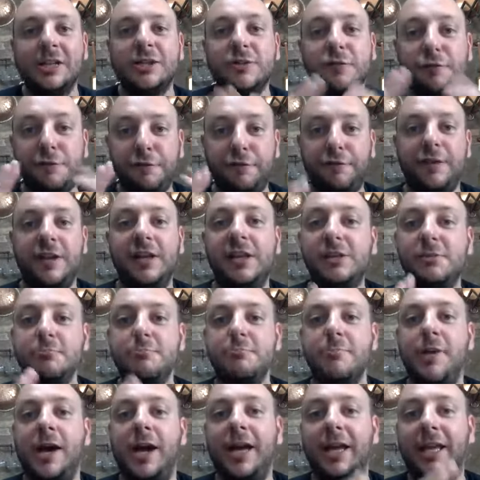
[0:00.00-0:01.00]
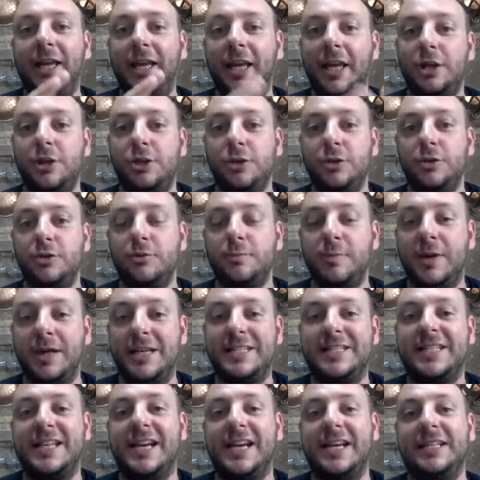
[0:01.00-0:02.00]
to fix my issues, my
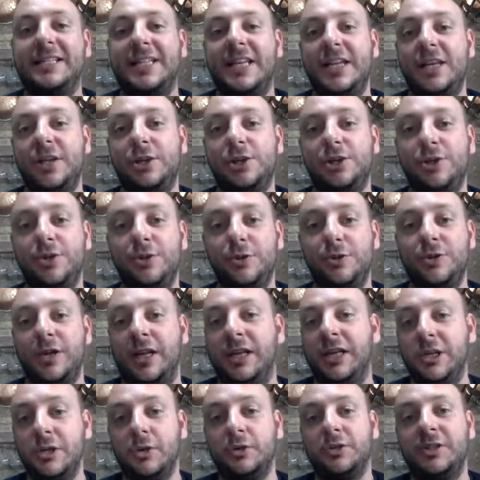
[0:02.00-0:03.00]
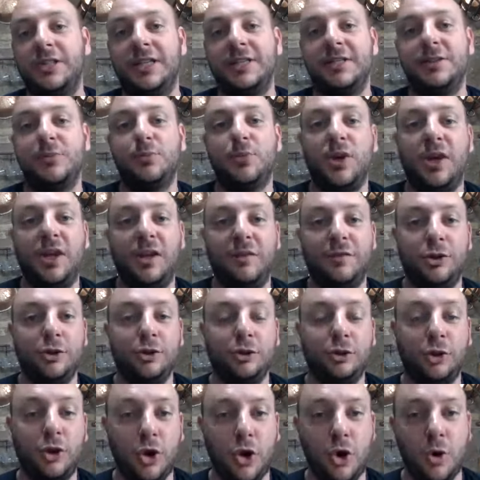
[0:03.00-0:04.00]
site's issues,
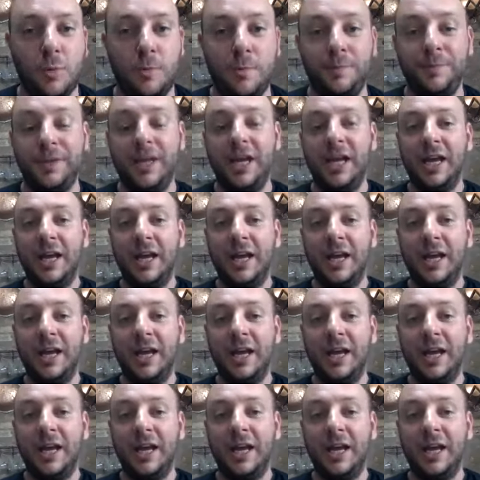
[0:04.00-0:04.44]
NotHereToBreakEven.com.